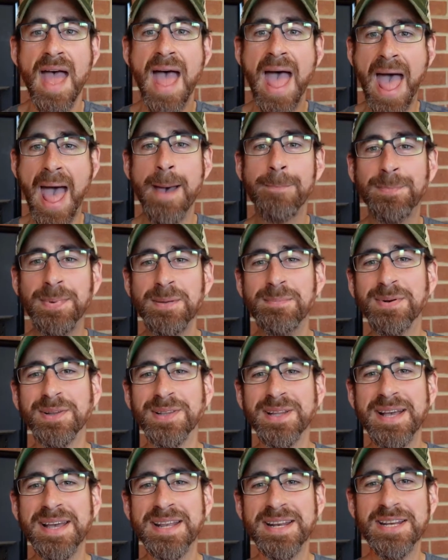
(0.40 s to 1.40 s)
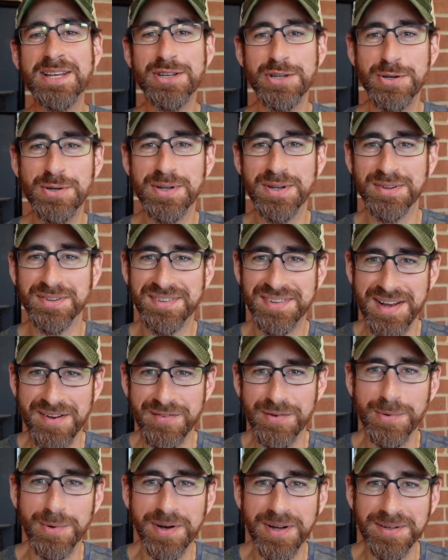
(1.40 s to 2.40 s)
Happy belated New Year's to
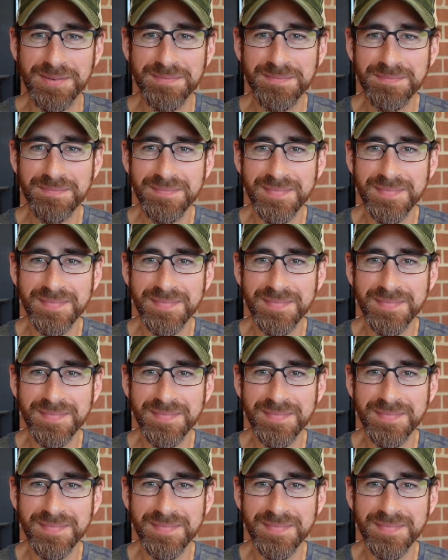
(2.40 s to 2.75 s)
everyone.